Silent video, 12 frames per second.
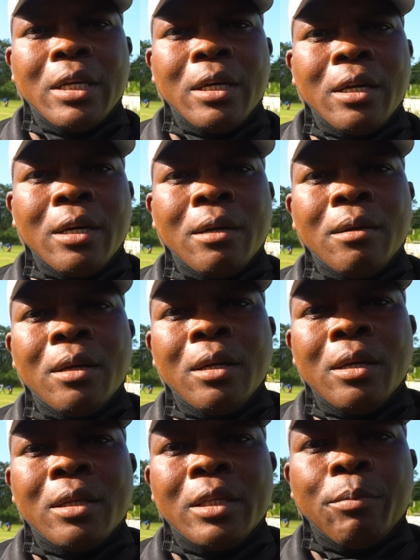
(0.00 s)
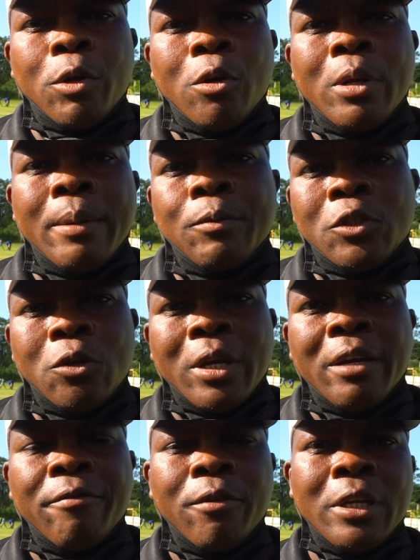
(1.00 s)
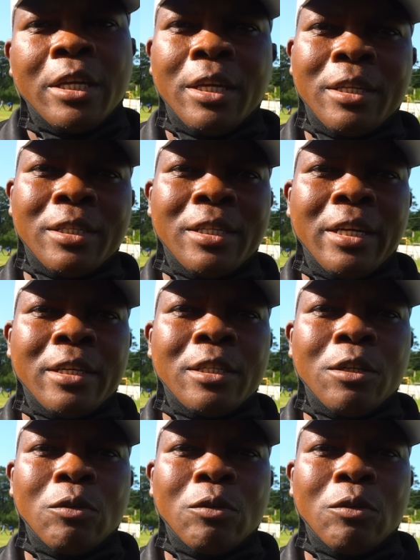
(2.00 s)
the program soccer for the kids here in